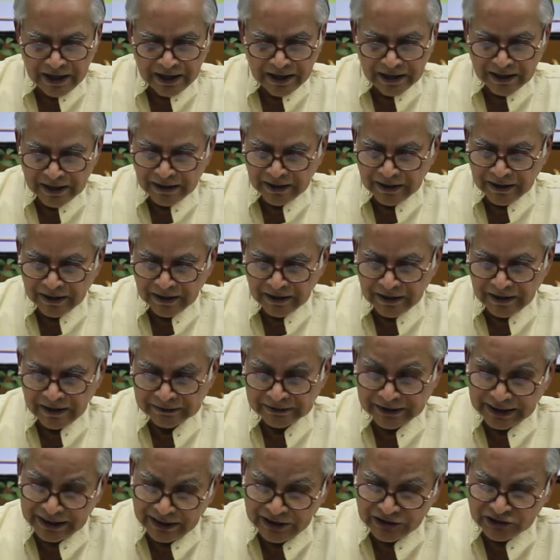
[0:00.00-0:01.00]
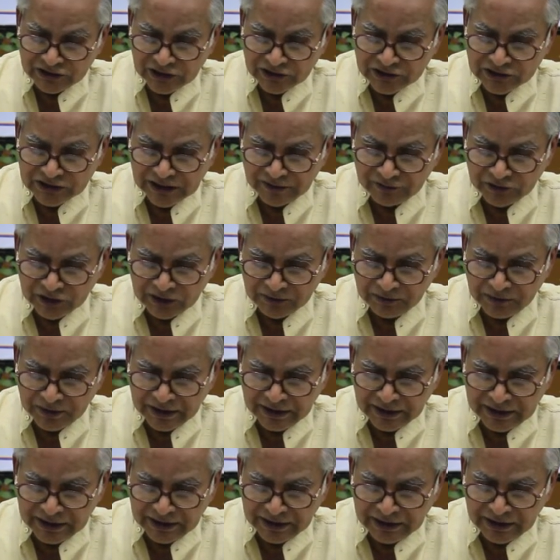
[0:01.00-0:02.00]
Then he says,
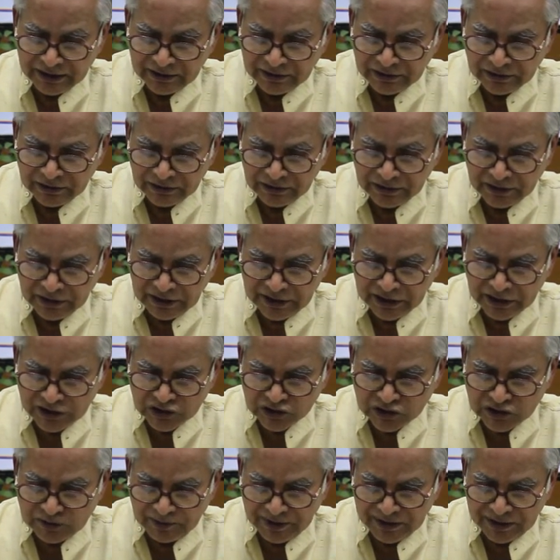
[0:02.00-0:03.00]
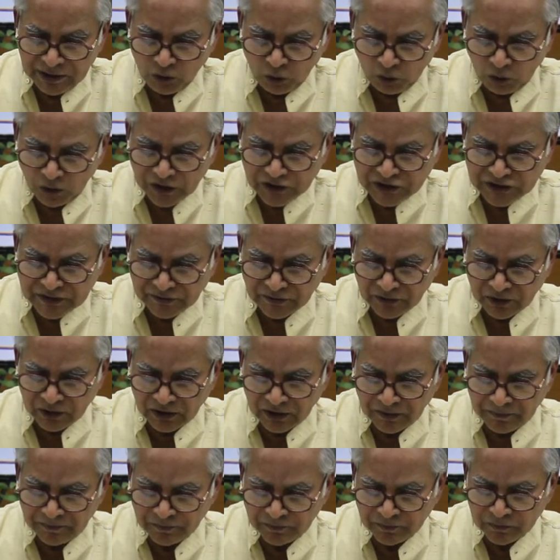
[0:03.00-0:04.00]
everybody needs to be
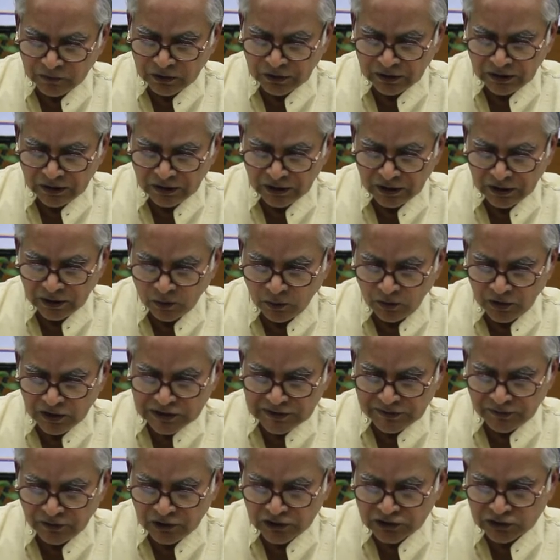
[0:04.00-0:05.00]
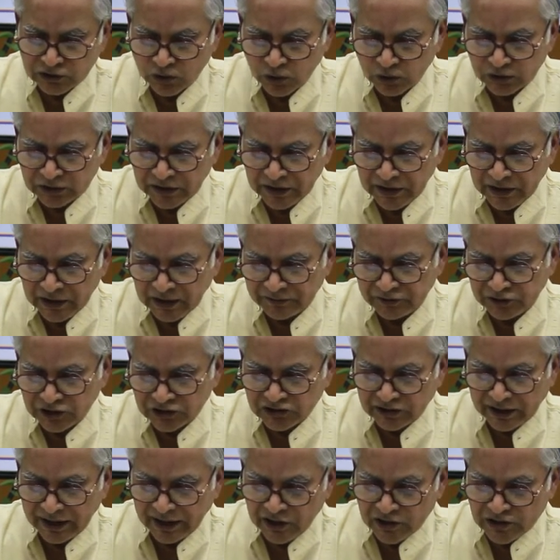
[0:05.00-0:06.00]
watchful scrutiny of the
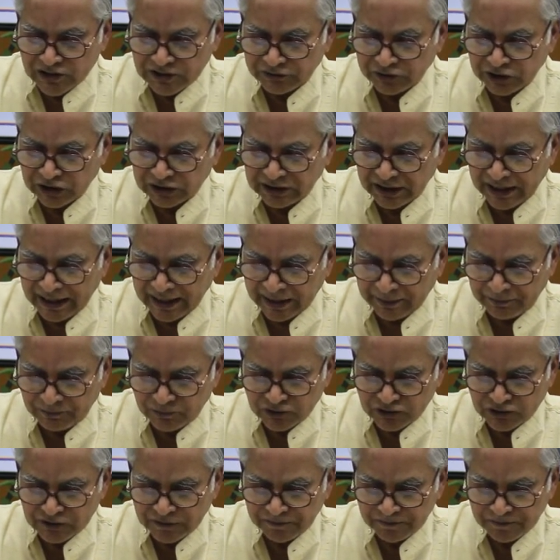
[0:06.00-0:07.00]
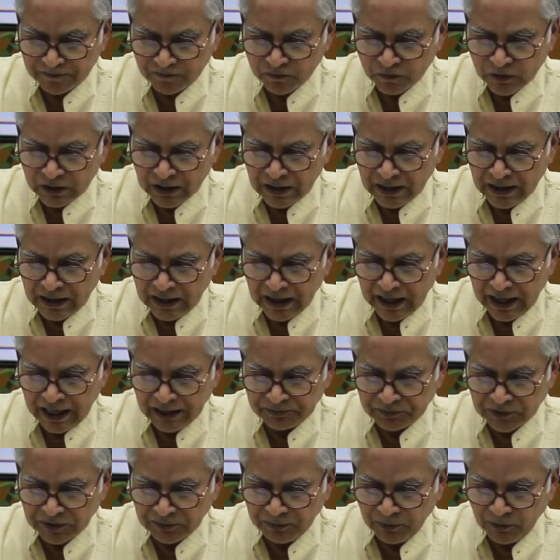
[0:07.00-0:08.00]
signs of the times,
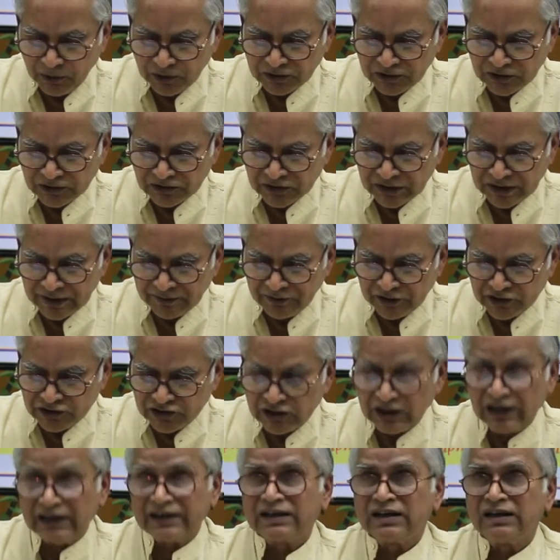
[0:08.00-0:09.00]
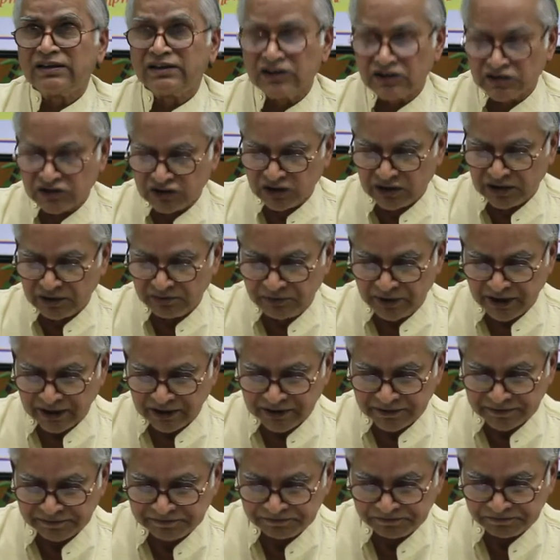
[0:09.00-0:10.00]
and proposes an evangelical
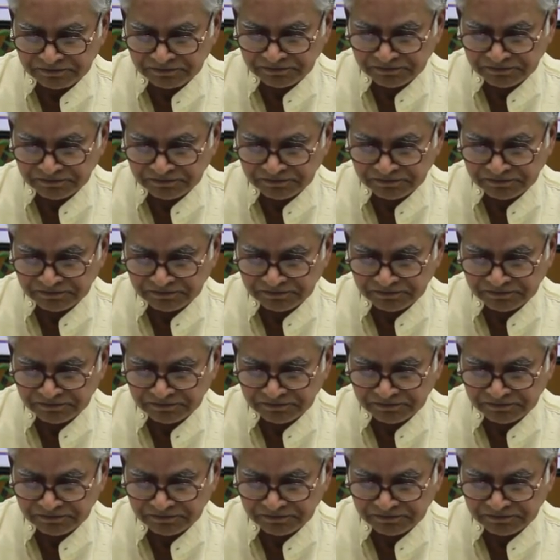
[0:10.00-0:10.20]
discernment.